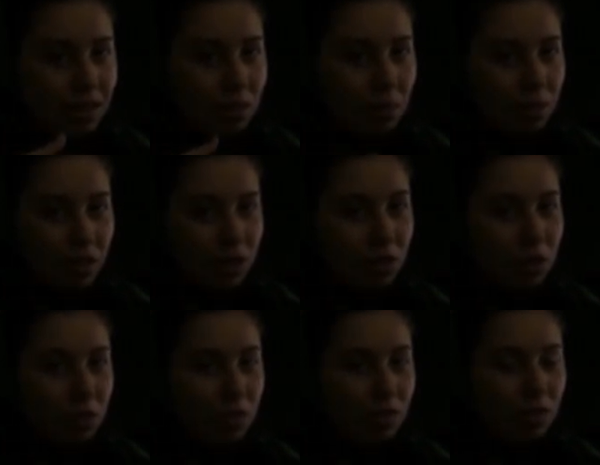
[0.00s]
what you
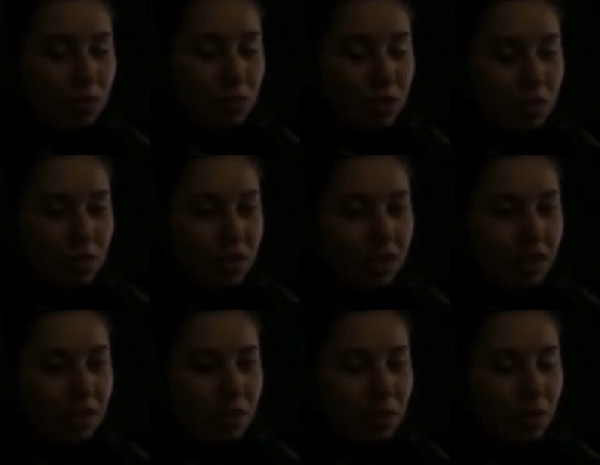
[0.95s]
do, or
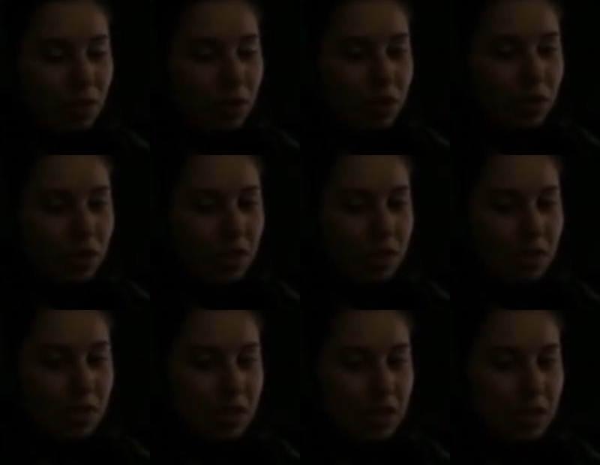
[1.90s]
music, or other creative things,